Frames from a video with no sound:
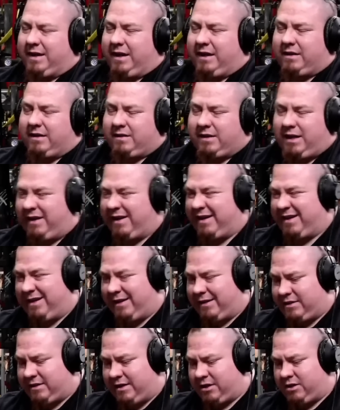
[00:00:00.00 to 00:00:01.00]
Mm-hmm. It's kind of like an
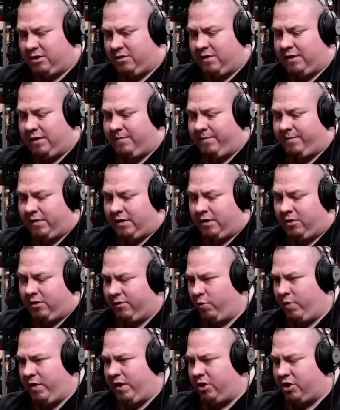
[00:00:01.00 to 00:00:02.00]
accessory, all
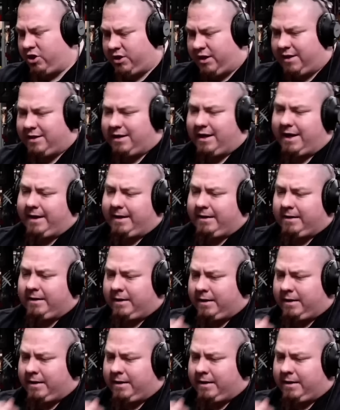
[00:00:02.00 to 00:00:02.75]
the weird shit day.